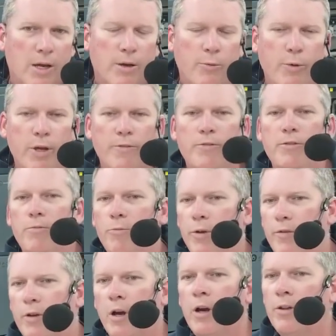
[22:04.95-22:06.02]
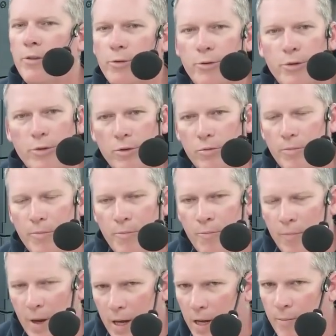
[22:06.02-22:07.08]
We've gone through
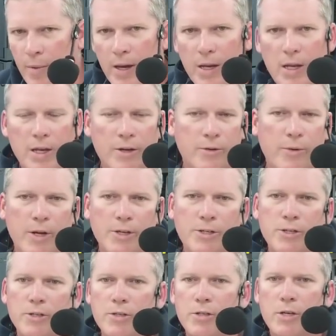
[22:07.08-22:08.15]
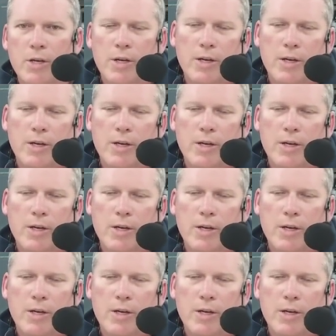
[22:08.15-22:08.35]
many, many iterations,